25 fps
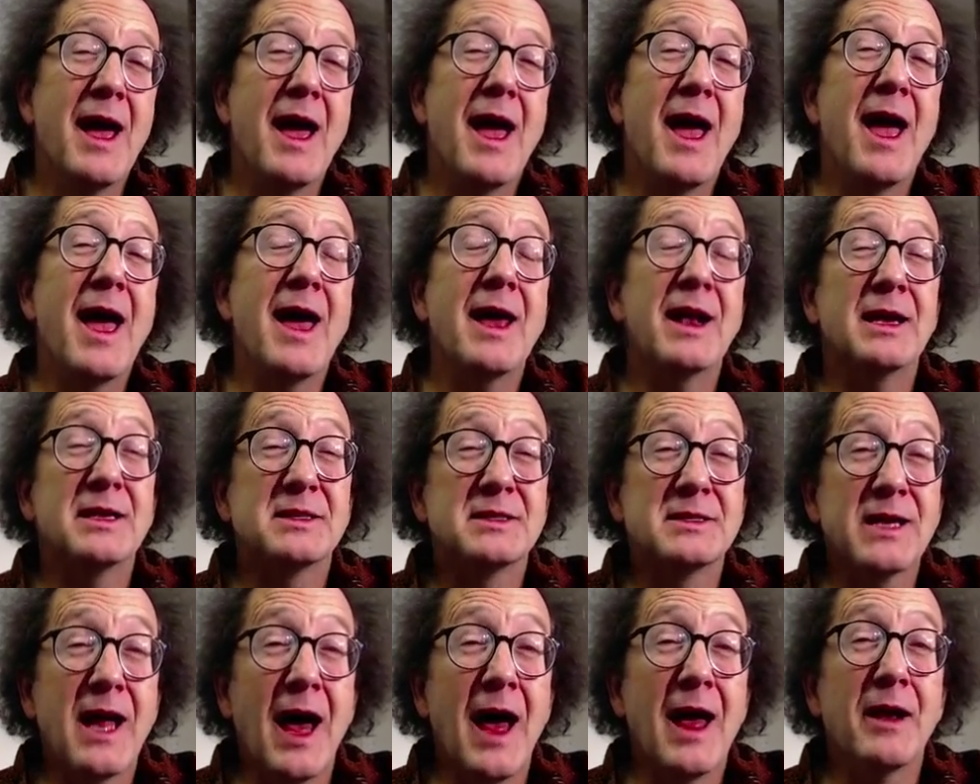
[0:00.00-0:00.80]
and it's
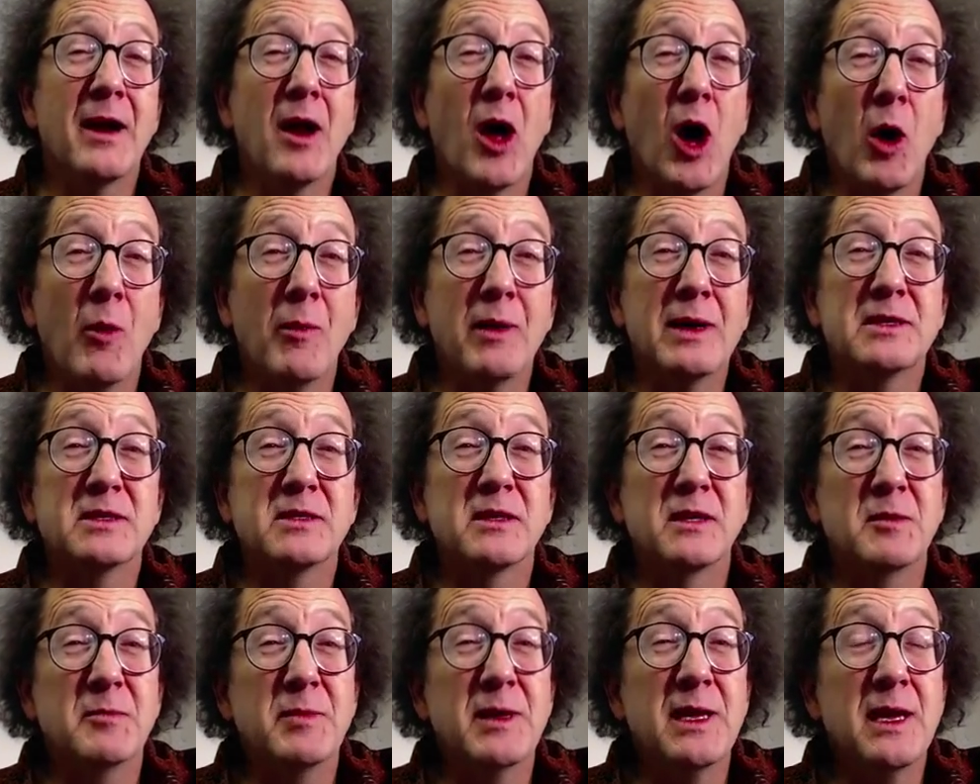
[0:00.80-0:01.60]
not always
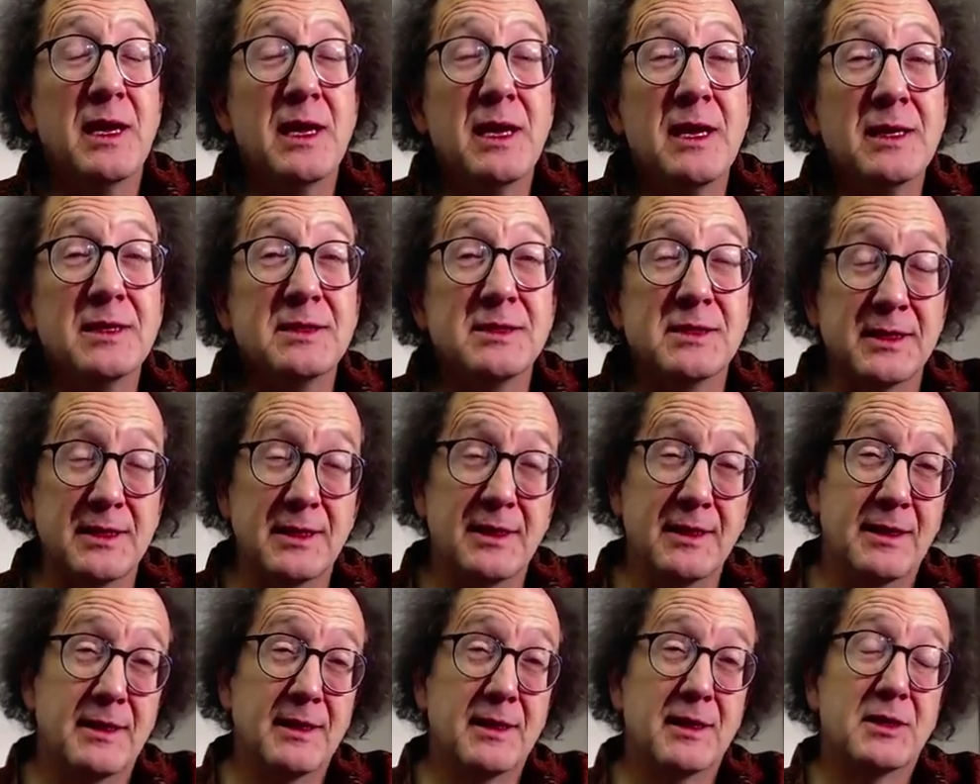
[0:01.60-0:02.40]
going to be easy
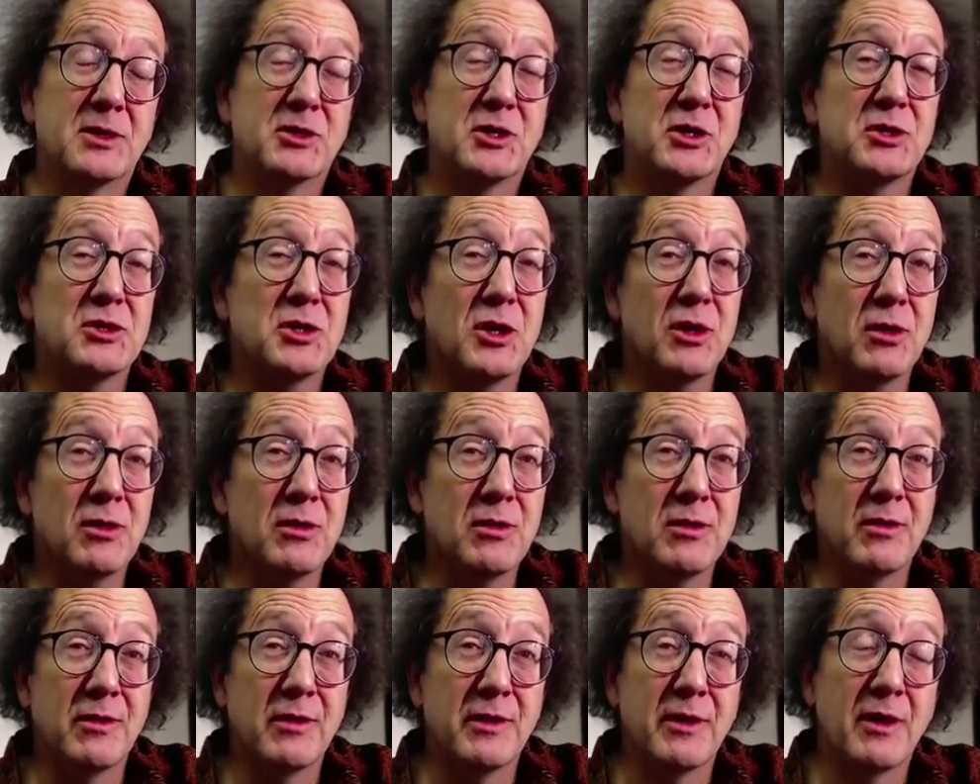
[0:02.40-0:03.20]
to
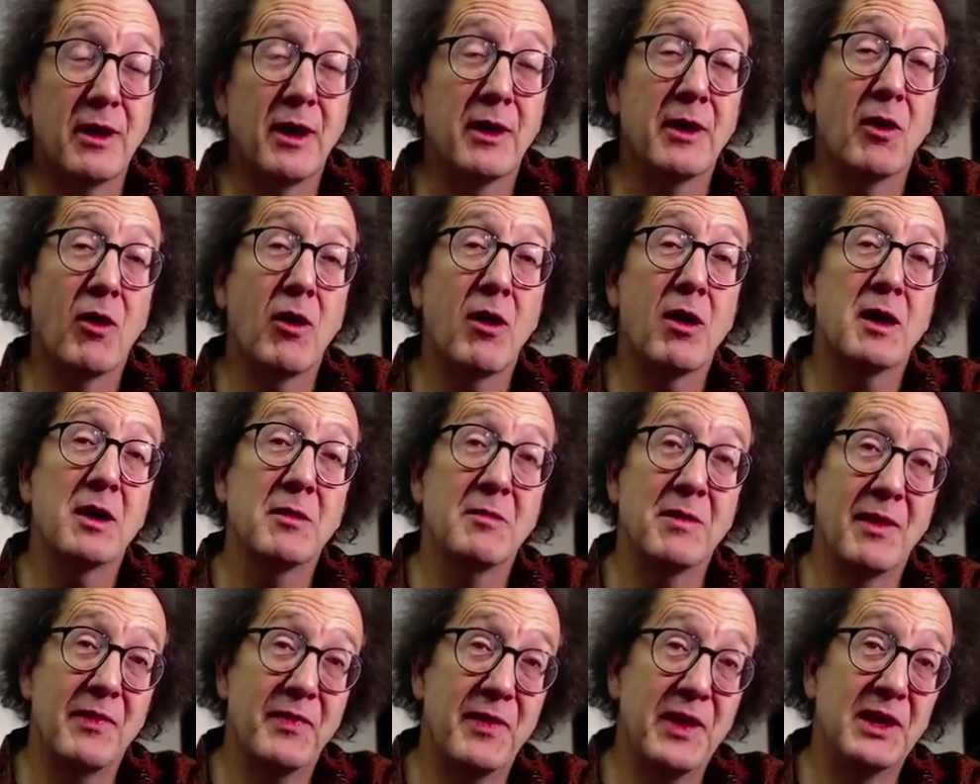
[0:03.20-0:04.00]
turn an
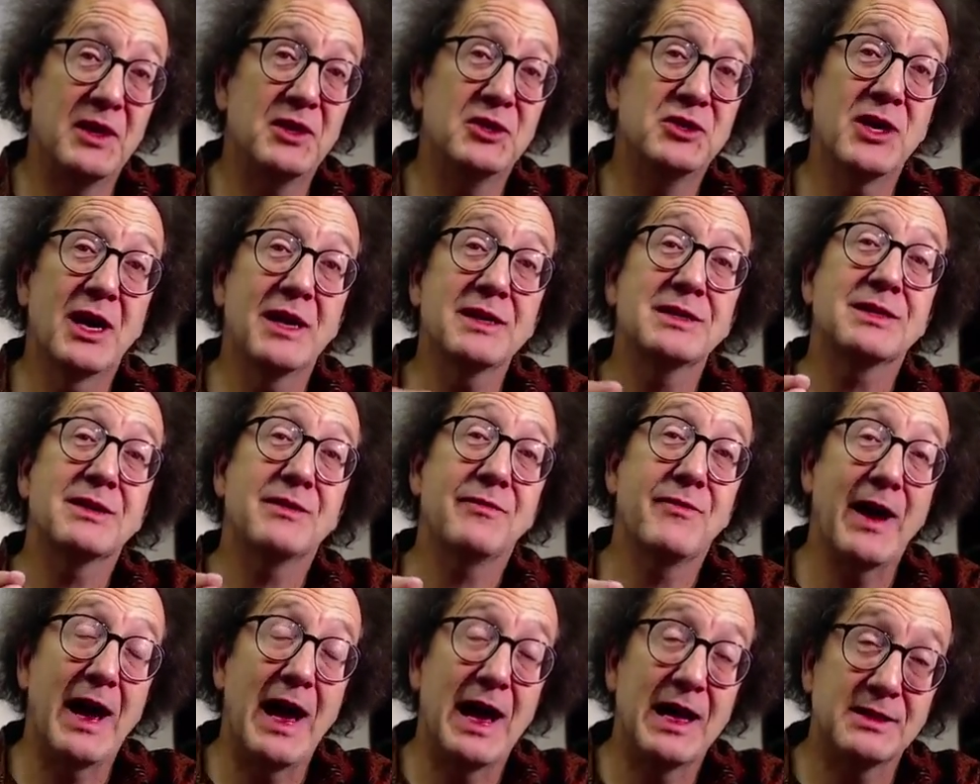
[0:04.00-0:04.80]
argument that
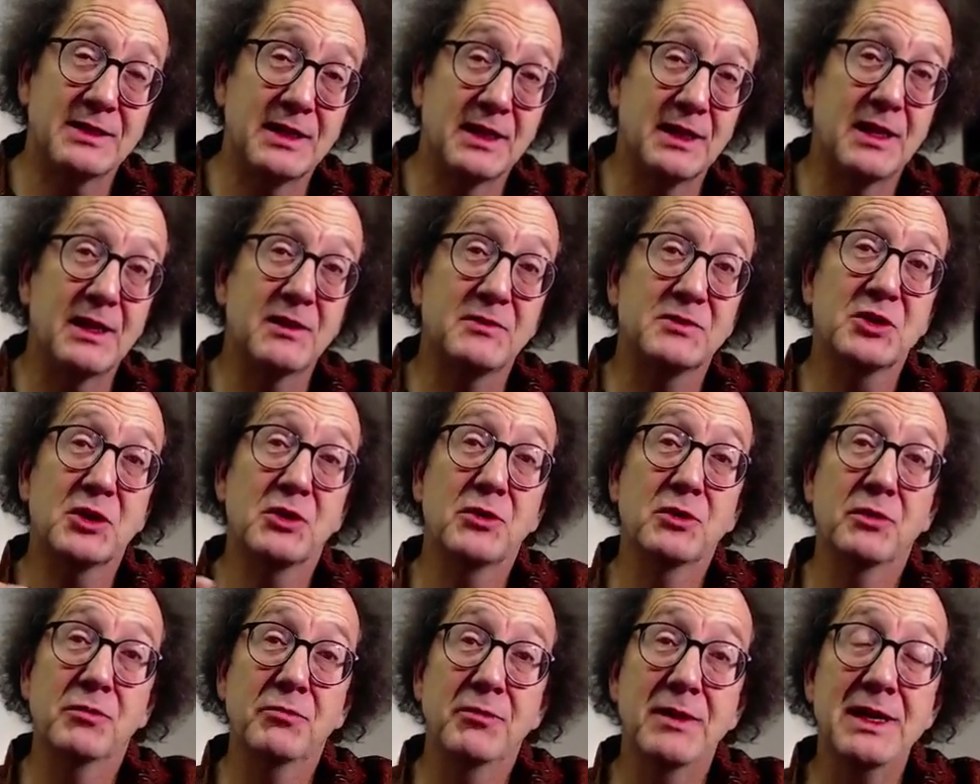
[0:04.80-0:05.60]
justifies and gives a
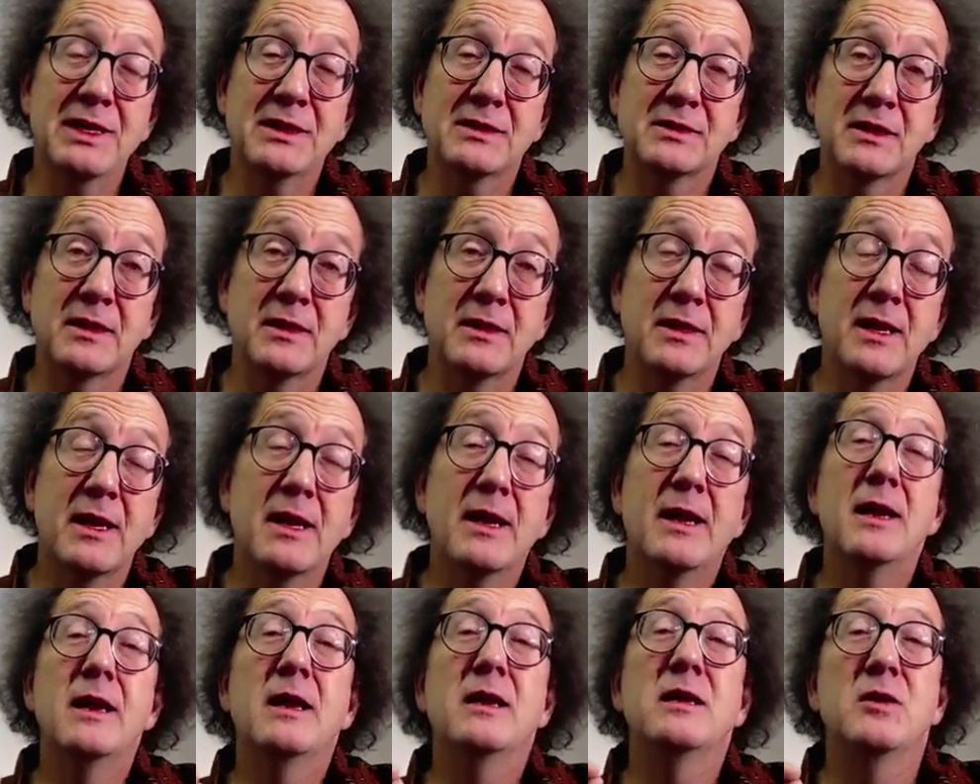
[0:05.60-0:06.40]
good reason
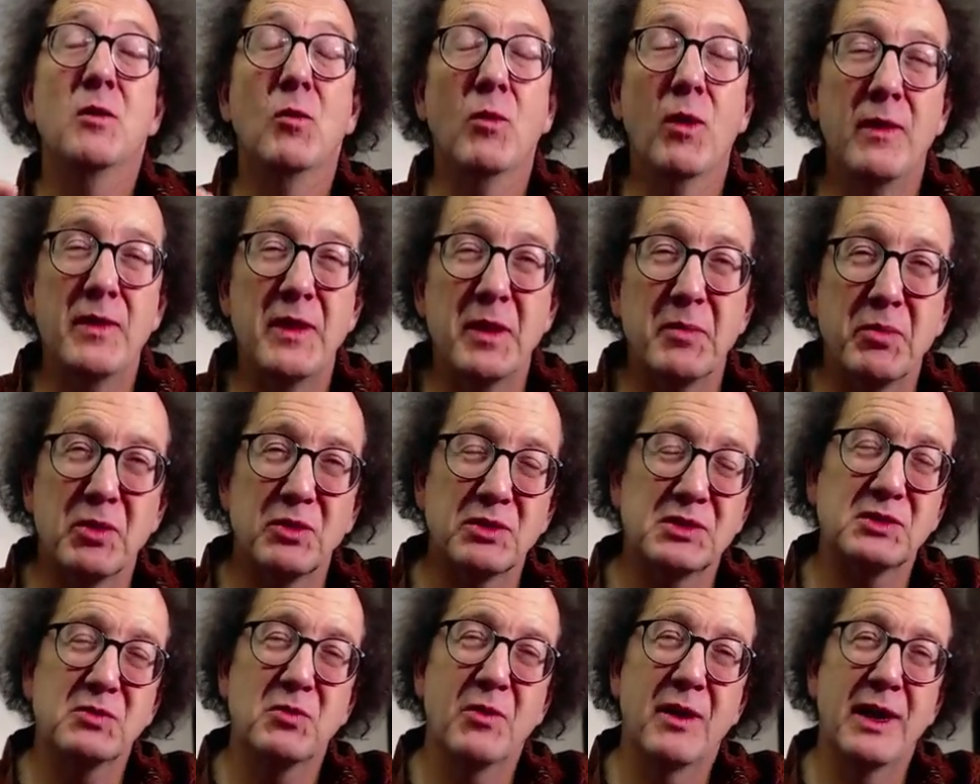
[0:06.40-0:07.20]
into one that
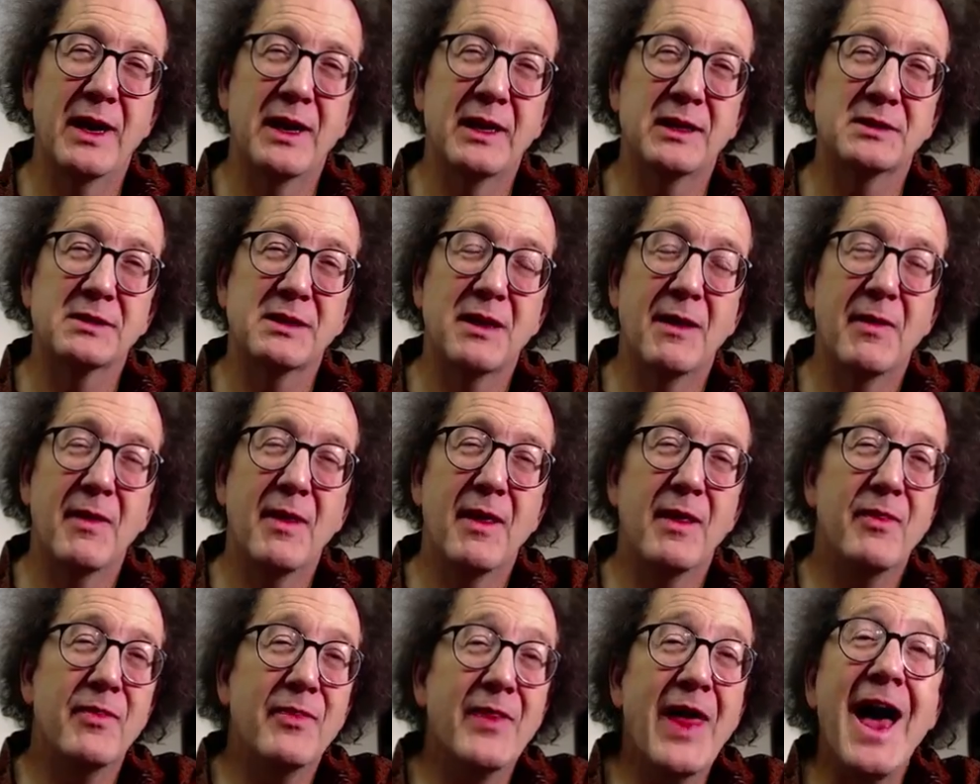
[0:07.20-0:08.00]
persuades.
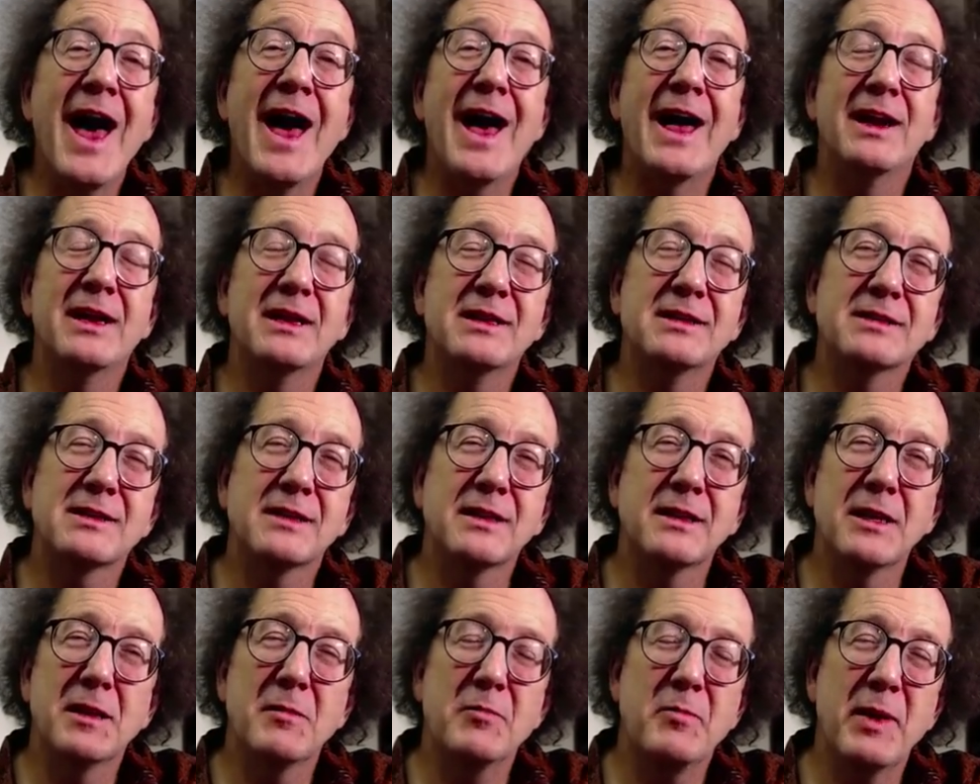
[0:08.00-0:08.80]
That is
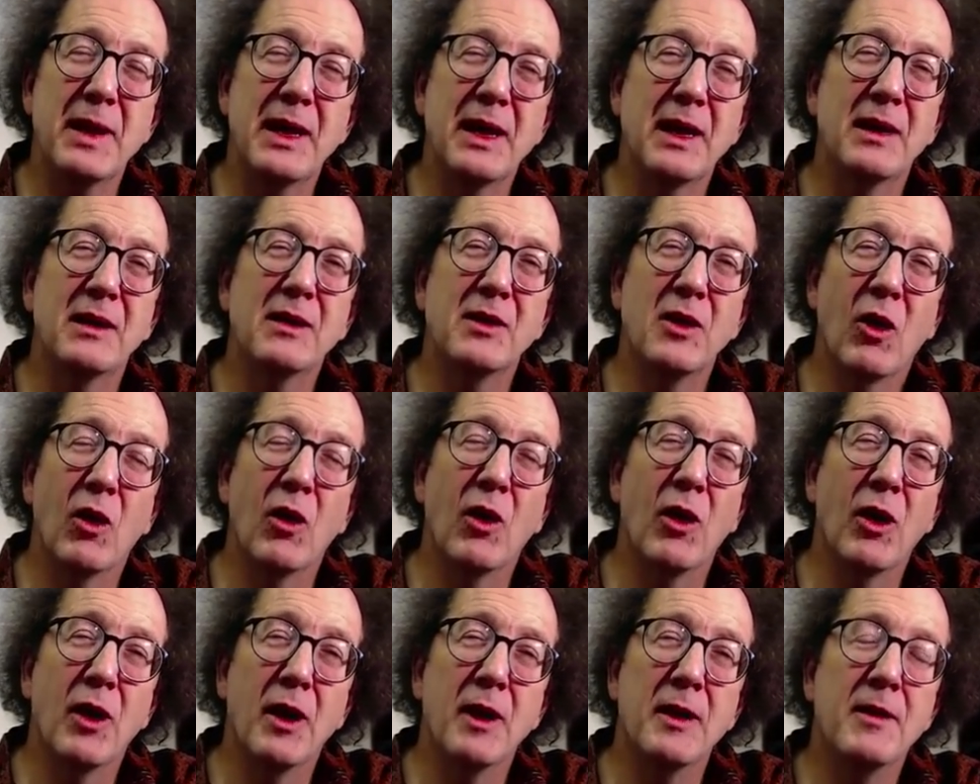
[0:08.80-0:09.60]
going to depend
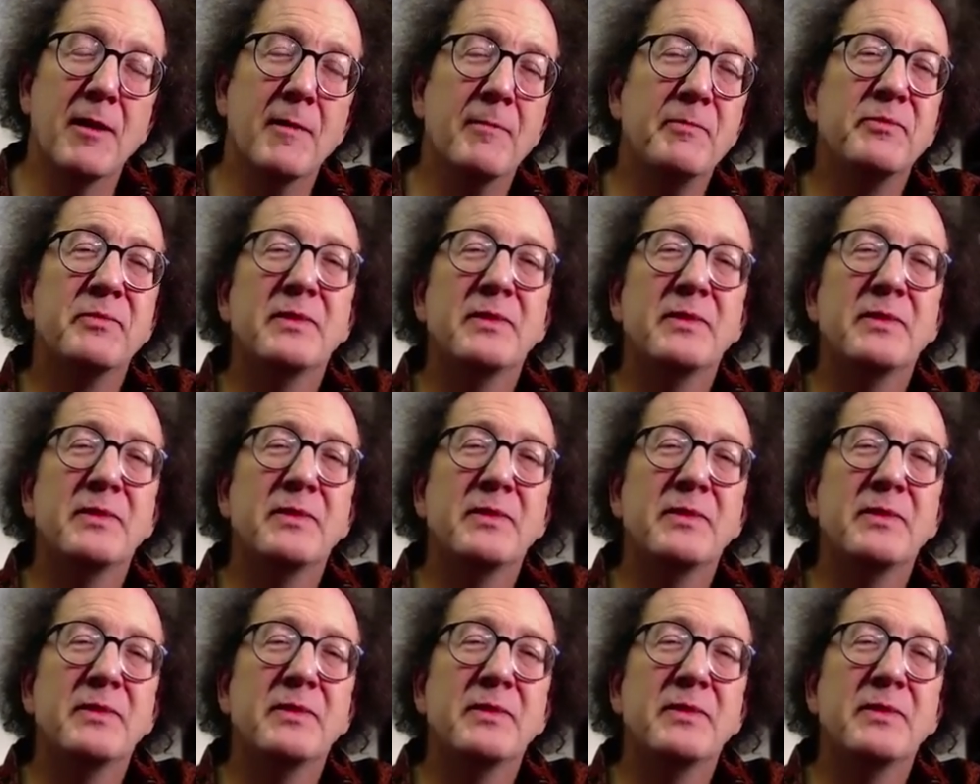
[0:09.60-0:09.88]
on